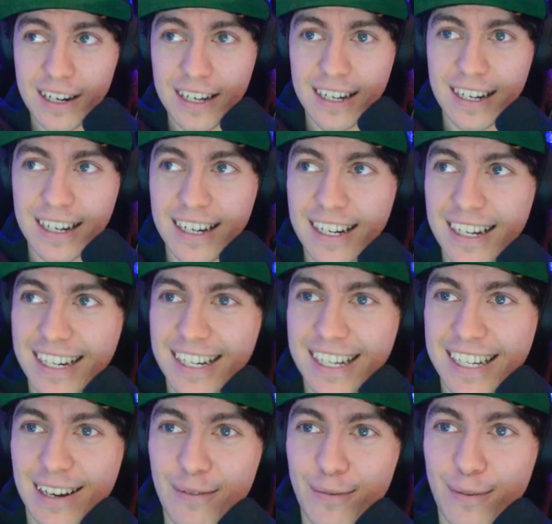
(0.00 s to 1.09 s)
is
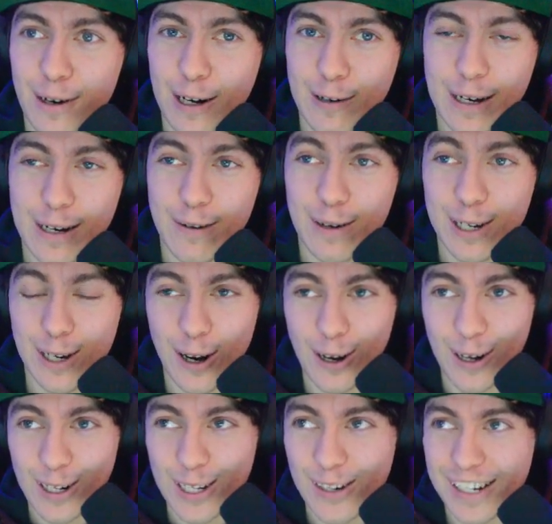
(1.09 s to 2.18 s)
Volvine, which
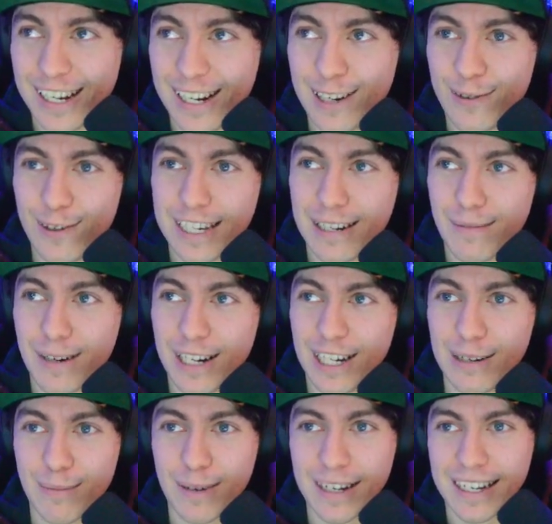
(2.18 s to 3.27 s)
also has a losing matchup
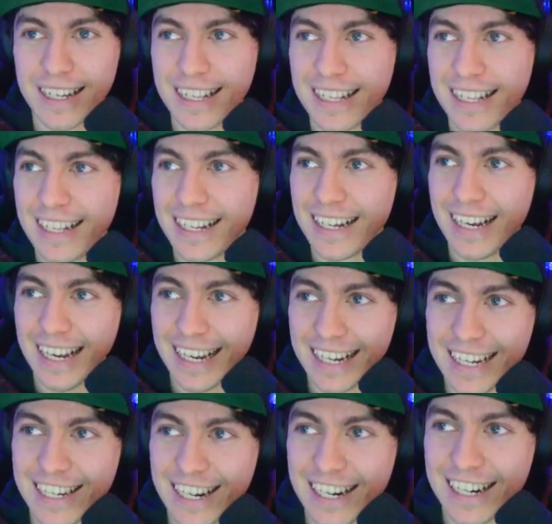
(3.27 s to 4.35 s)
against
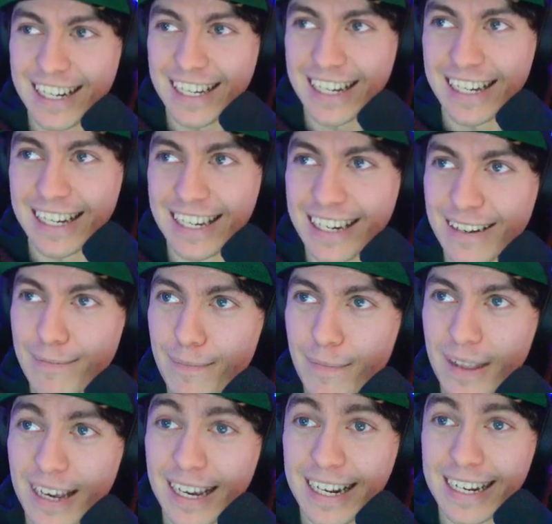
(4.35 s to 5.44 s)
Jellicent.
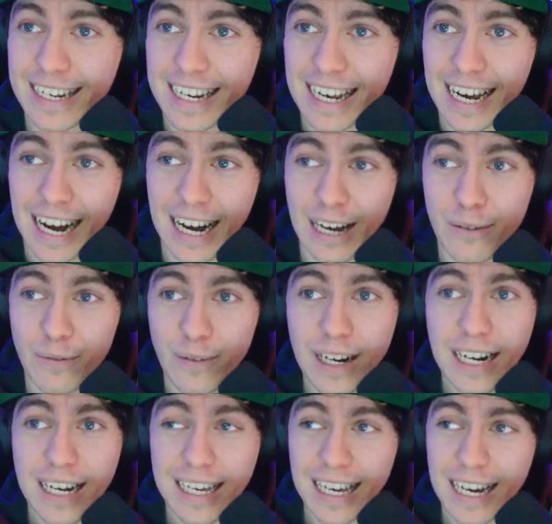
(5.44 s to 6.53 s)
And I feel
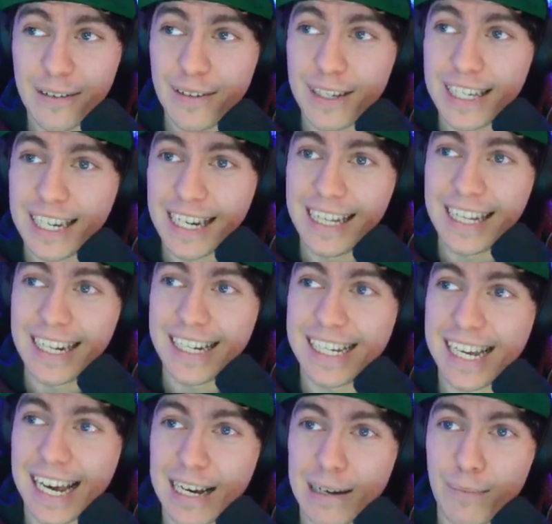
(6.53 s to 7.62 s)
like I've seen this
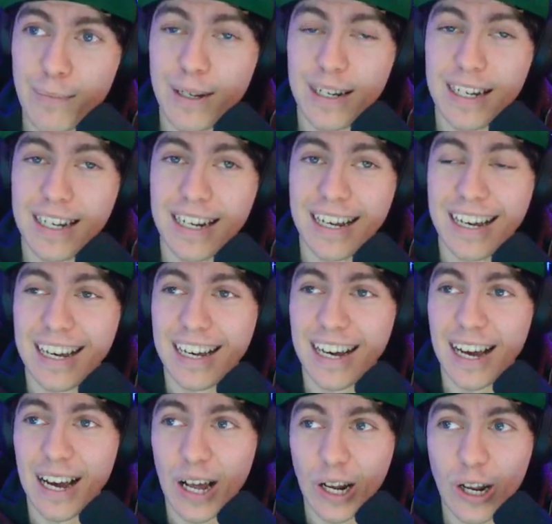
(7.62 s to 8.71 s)
happen
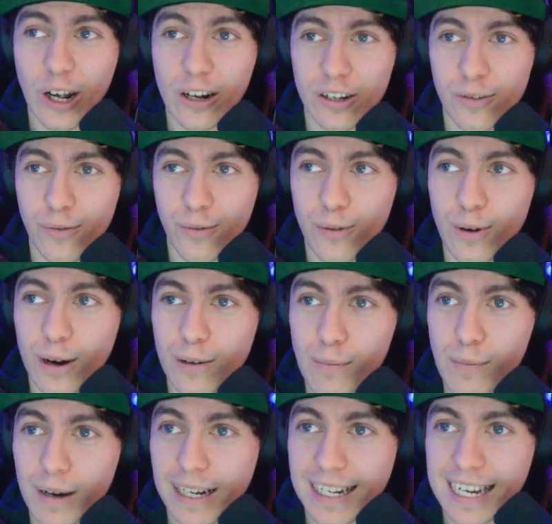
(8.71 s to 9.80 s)
a lot throughout
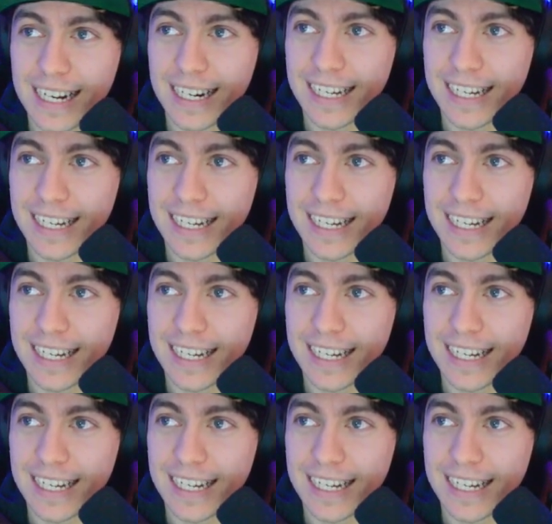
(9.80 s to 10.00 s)
my sets.